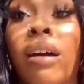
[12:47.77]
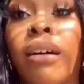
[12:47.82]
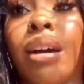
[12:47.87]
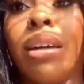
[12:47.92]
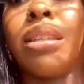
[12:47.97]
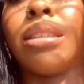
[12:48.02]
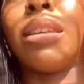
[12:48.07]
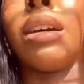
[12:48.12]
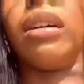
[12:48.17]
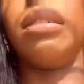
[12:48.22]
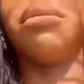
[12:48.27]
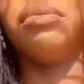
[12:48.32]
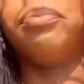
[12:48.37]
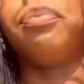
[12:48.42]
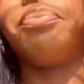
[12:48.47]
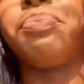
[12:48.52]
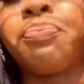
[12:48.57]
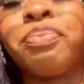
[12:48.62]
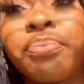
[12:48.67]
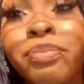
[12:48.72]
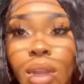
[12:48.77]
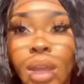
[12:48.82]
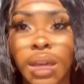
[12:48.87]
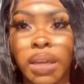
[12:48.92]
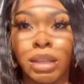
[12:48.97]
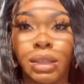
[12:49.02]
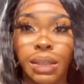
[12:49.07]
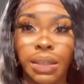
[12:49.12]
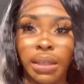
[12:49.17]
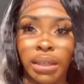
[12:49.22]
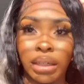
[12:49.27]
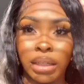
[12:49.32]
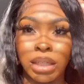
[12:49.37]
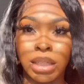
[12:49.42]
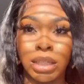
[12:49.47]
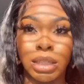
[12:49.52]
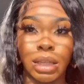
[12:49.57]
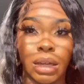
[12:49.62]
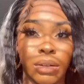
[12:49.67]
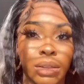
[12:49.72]
right, so yeah,
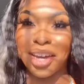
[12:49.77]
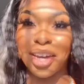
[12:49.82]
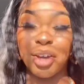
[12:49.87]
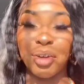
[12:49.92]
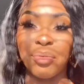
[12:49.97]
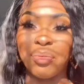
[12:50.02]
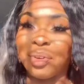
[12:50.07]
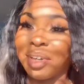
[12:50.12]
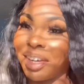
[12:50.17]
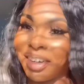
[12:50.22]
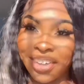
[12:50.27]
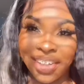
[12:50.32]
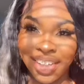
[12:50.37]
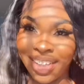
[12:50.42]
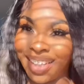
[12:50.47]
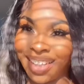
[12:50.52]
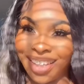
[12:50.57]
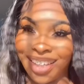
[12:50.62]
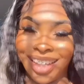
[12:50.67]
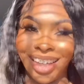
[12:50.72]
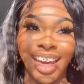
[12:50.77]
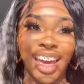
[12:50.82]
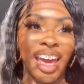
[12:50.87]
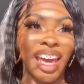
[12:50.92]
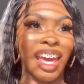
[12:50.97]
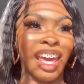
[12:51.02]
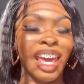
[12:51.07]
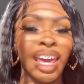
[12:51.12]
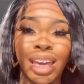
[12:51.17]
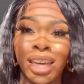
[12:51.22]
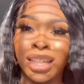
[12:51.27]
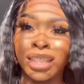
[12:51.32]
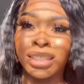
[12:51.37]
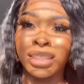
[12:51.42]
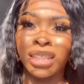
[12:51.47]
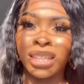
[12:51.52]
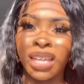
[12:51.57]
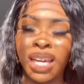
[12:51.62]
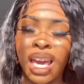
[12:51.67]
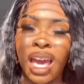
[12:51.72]
so that period. And
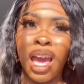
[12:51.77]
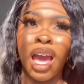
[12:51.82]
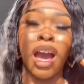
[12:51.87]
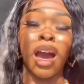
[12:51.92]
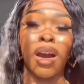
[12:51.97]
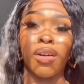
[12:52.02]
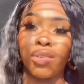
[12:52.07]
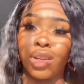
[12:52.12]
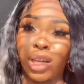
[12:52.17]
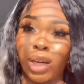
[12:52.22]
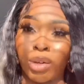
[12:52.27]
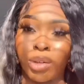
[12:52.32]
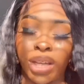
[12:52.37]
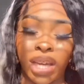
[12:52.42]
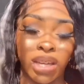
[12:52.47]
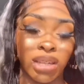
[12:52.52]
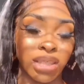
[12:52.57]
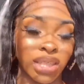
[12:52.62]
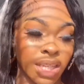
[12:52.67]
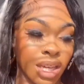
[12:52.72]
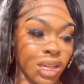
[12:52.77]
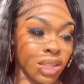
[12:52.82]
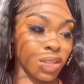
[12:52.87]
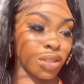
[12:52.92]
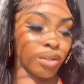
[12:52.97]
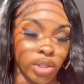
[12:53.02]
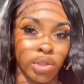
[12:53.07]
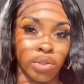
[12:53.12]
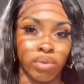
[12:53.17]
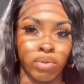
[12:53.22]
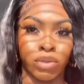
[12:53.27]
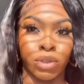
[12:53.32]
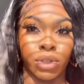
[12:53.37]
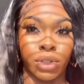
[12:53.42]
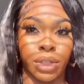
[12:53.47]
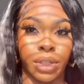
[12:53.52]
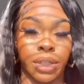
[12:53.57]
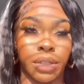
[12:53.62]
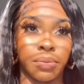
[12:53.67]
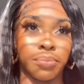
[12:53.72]
I'm gonna go downtown to the
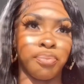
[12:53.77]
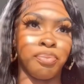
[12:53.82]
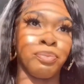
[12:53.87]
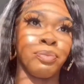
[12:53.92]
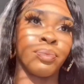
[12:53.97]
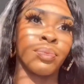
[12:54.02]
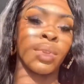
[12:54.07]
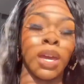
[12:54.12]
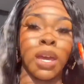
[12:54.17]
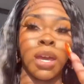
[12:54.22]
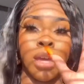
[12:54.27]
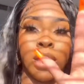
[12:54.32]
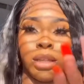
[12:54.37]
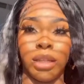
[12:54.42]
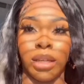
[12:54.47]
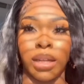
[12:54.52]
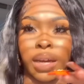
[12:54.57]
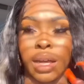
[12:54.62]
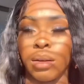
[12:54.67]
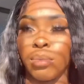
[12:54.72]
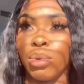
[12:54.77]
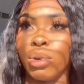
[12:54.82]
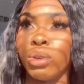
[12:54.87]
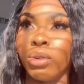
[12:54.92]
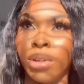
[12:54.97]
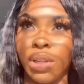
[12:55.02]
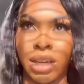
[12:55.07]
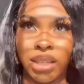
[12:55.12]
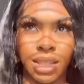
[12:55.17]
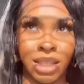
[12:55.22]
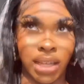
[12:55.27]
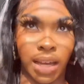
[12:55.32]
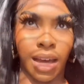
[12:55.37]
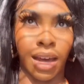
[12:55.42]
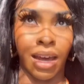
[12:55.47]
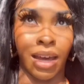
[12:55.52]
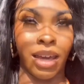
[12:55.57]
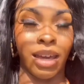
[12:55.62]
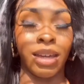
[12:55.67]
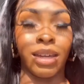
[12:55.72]
restaurant. Then I got a pool
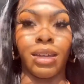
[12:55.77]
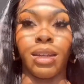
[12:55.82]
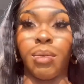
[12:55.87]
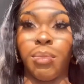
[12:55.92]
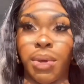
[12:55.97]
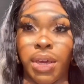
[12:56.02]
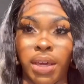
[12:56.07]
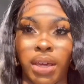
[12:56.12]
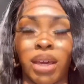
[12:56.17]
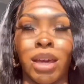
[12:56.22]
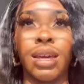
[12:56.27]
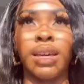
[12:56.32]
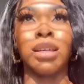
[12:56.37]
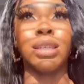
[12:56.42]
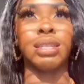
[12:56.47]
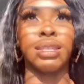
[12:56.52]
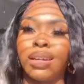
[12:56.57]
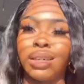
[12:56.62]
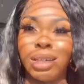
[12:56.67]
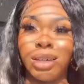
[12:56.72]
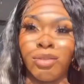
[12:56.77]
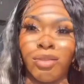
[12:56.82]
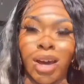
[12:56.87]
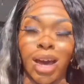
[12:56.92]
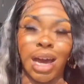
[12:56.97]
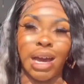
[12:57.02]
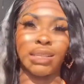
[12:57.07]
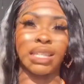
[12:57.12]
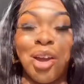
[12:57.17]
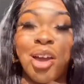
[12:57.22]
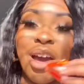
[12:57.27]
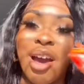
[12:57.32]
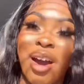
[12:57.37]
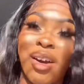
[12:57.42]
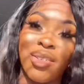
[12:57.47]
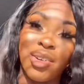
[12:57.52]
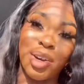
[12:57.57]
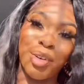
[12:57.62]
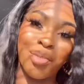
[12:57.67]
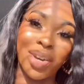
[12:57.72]
outside in the back. Good vibes. I'm
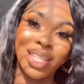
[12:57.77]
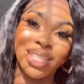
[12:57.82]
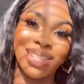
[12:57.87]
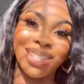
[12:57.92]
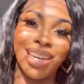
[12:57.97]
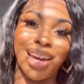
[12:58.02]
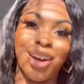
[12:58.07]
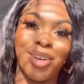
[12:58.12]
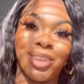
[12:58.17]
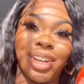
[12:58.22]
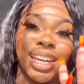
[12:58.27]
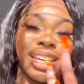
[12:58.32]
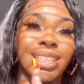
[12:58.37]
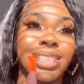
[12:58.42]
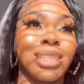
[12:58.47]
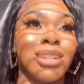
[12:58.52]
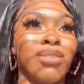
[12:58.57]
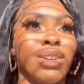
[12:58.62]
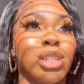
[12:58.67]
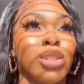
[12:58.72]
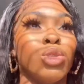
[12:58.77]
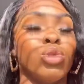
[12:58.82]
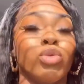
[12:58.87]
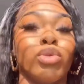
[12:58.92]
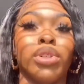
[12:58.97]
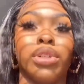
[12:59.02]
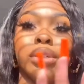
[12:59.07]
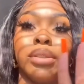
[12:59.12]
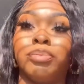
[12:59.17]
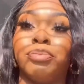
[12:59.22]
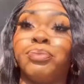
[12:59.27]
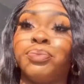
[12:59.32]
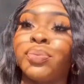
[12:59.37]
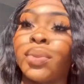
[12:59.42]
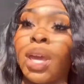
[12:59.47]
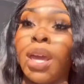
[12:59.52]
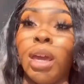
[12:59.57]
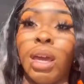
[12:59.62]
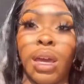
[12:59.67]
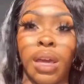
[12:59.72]
gonna come back to y'all when I get to the restaurant.
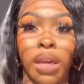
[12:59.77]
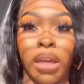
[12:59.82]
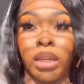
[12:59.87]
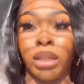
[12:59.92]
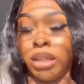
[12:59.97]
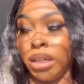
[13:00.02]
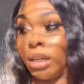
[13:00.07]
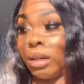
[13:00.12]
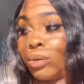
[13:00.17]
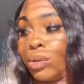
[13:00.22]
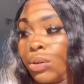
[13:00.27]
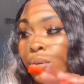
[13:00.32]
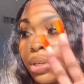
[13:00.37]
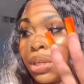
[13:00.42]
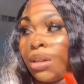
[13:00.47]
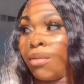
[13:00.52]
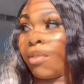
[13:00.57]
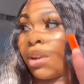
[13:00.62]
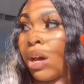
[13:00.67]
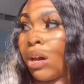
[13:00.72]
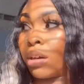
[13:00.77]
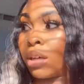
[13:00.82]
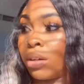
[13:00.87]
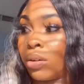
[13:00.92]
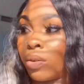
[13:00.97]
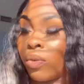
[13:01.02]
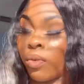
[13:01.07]
And yeah, we're gonna keep vlogging on the